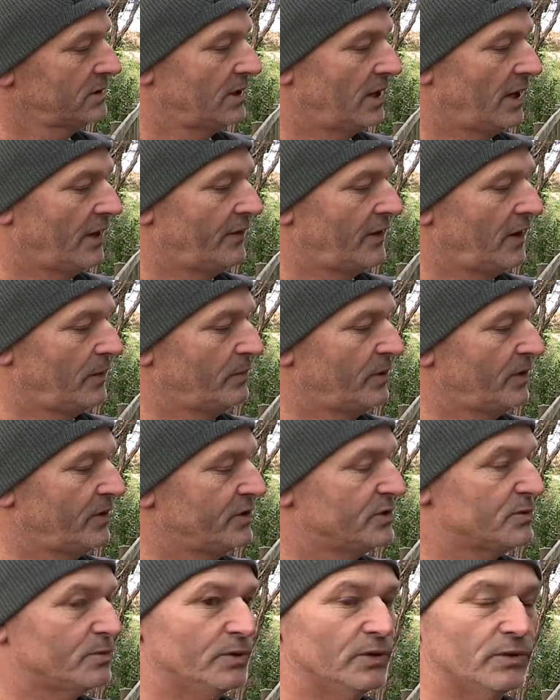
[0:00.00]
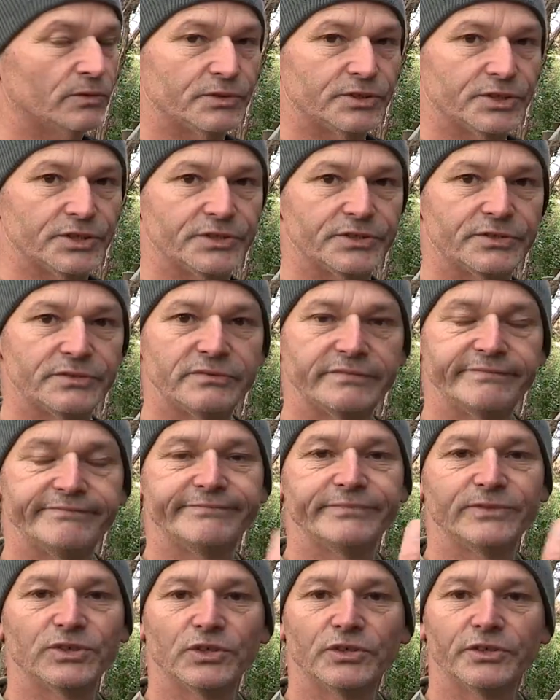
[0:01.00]
and then with this wheel just
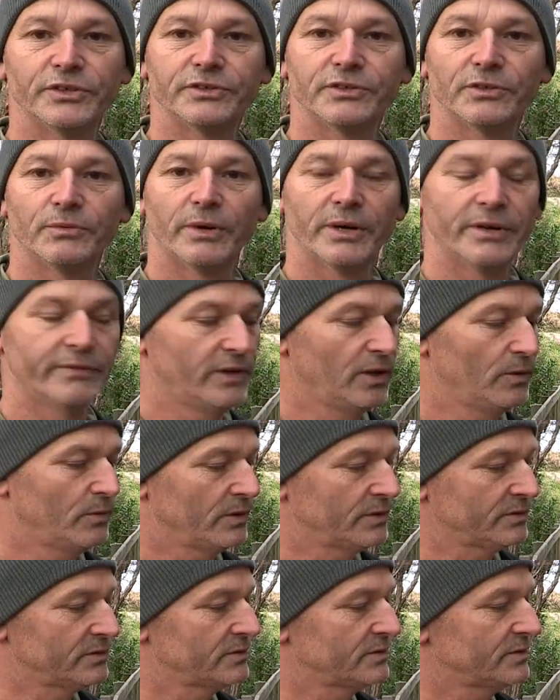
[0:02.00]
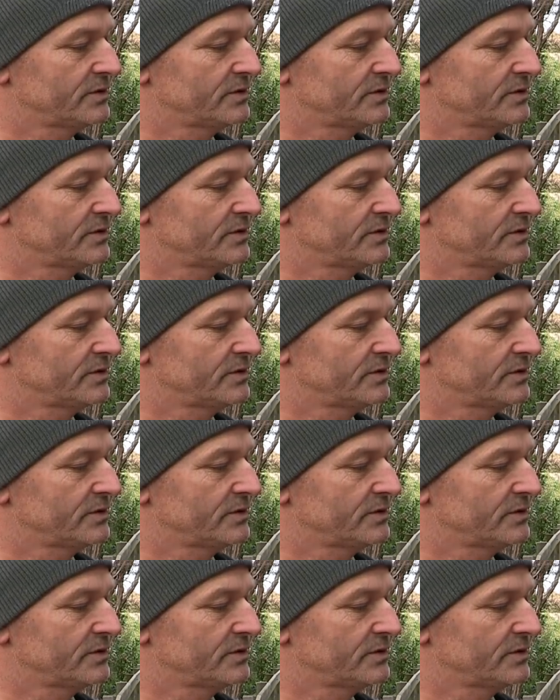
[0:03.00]
turn it to whatever you want.